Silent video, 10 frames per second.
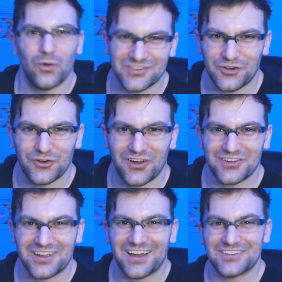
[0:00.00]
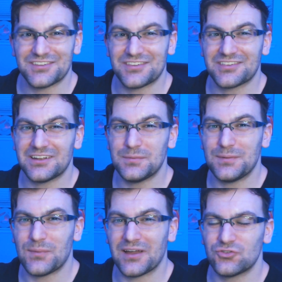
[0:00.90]
going on, you guys? This is going to be
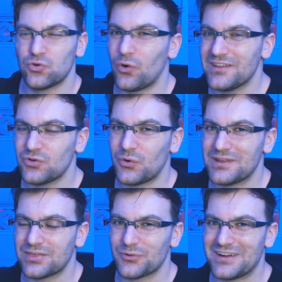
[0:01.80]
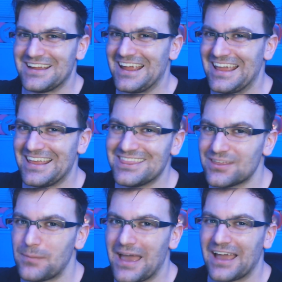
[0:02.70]
my 2023 in the
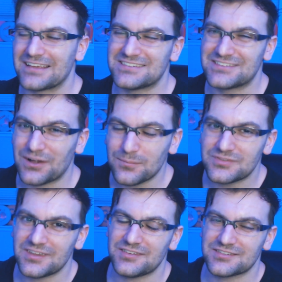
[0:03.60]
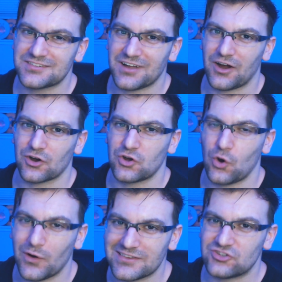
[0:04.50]
bag. Some discs are
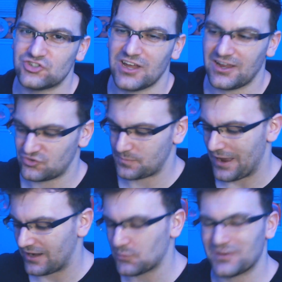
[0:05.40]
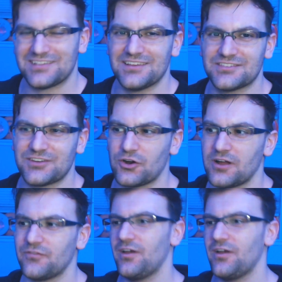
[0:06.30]
going to change, but anyways, let's start off